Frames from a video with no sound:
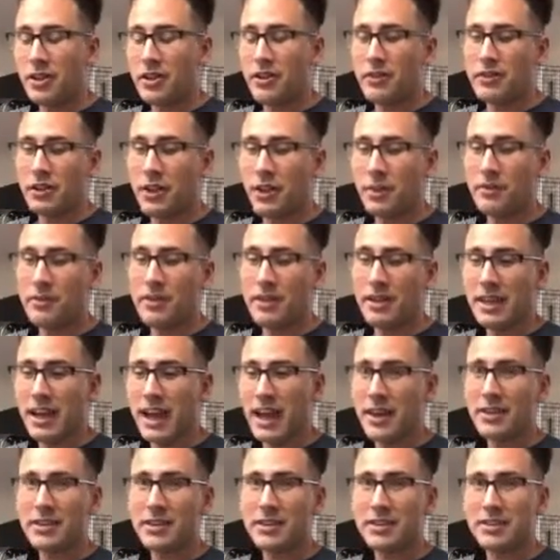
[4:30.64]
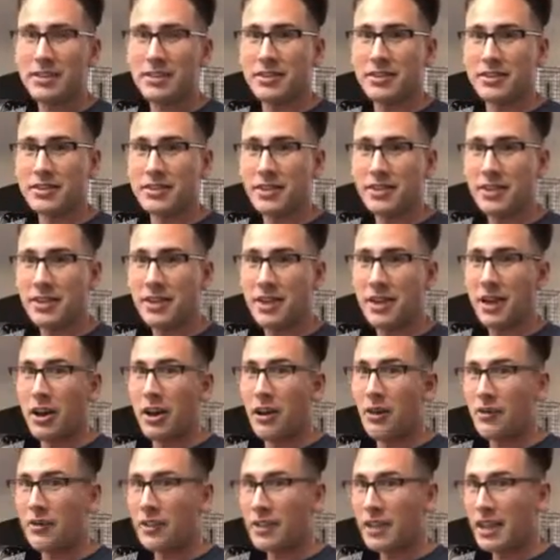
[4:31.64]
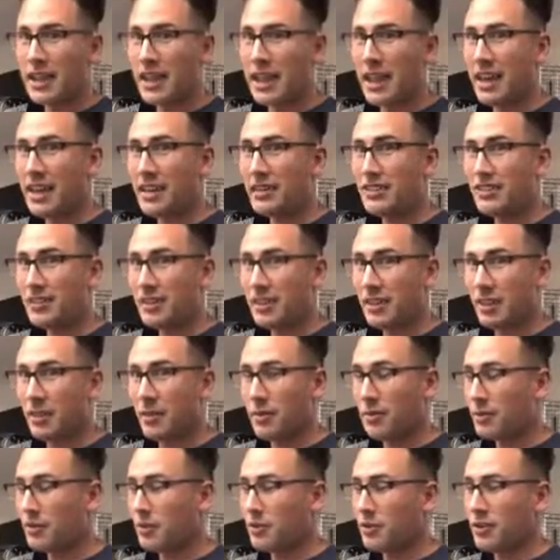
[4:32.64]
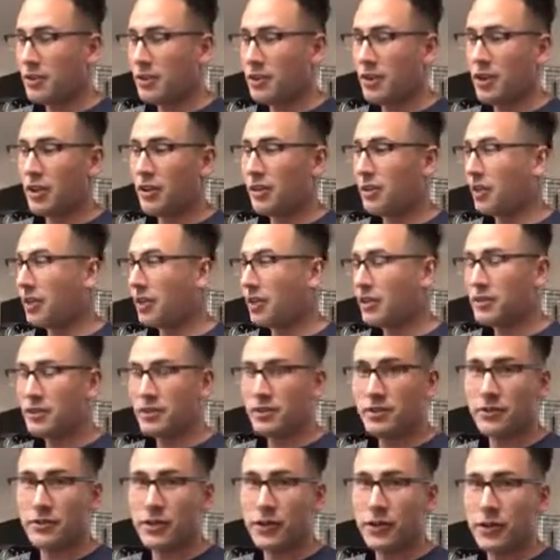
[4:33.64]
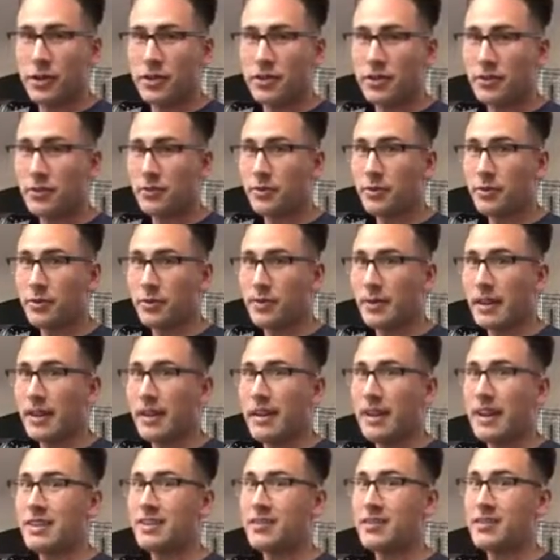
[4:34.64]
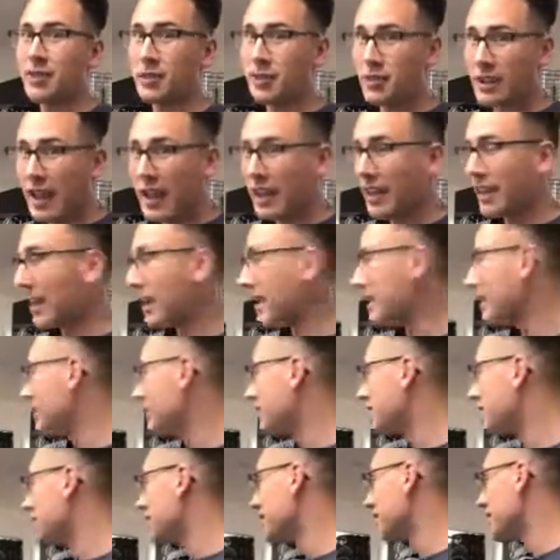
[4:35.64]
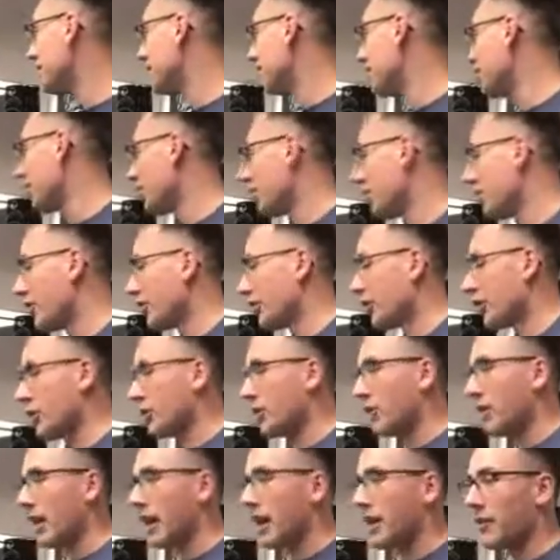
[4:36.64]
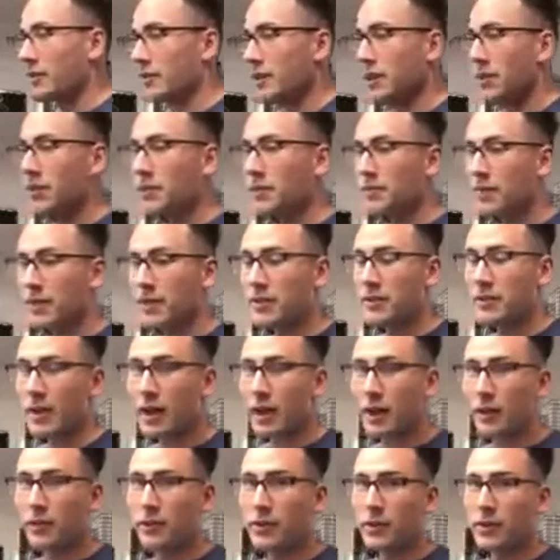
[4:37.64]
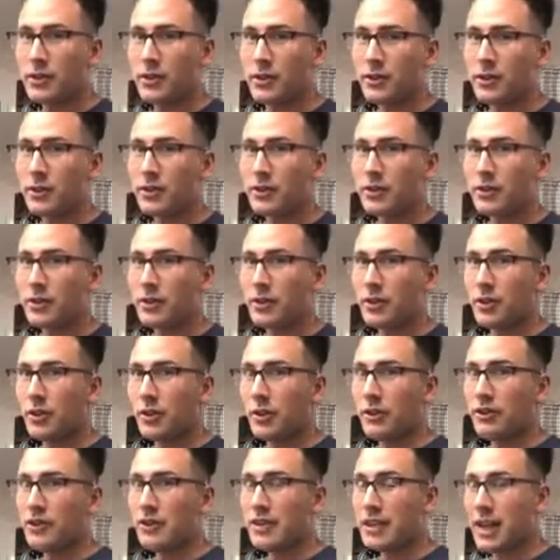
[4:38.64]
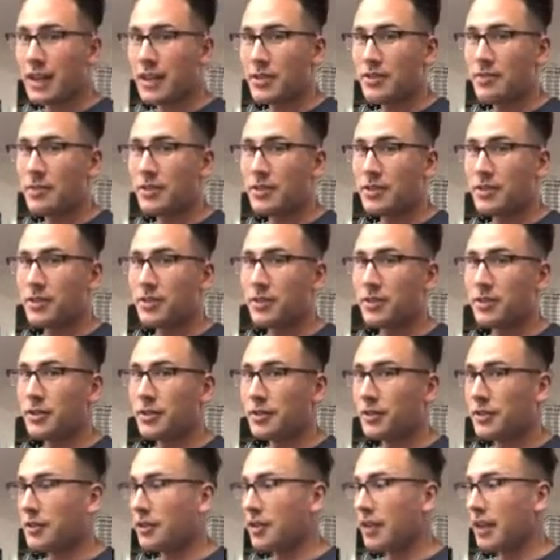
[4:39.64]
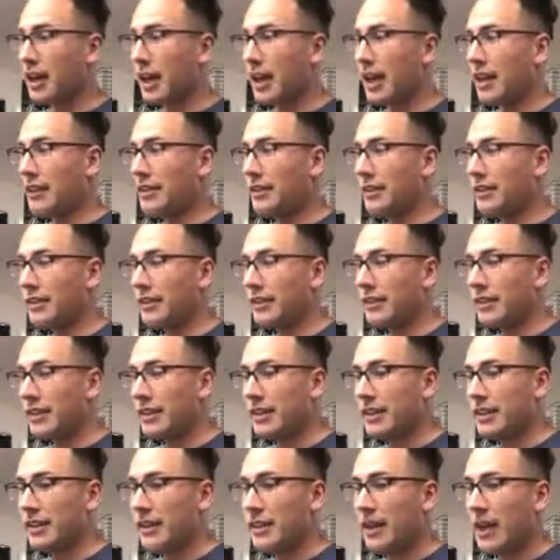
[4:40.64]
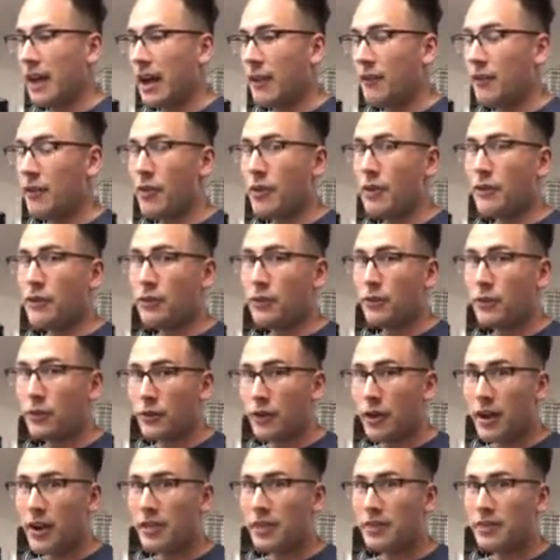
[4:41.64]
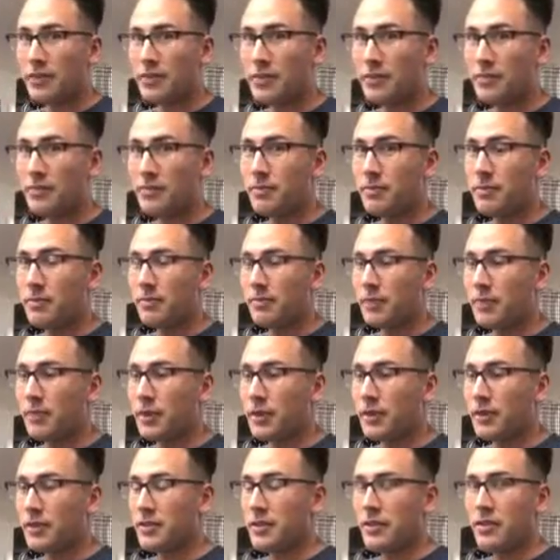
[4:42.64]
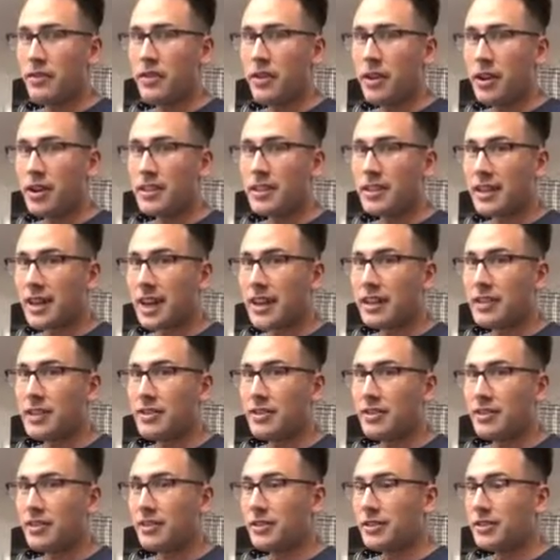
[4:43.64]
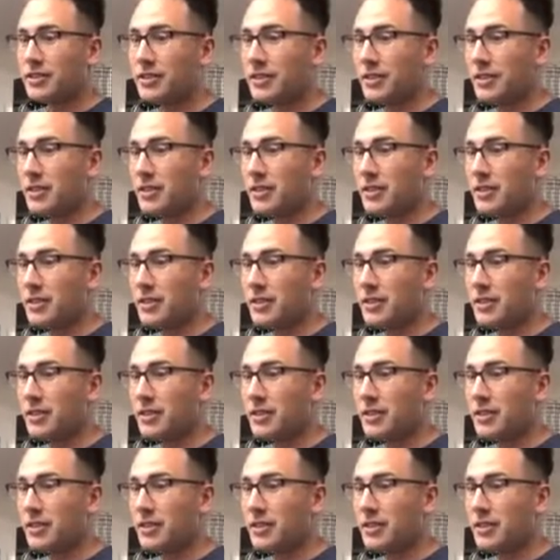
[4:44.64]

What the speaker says: so many characters over the years, and I'm not talking like the last few years, I'm talking about the last two decades, who have serious mental health issues, who have detachment issues, and have very few friends because they're in isolation,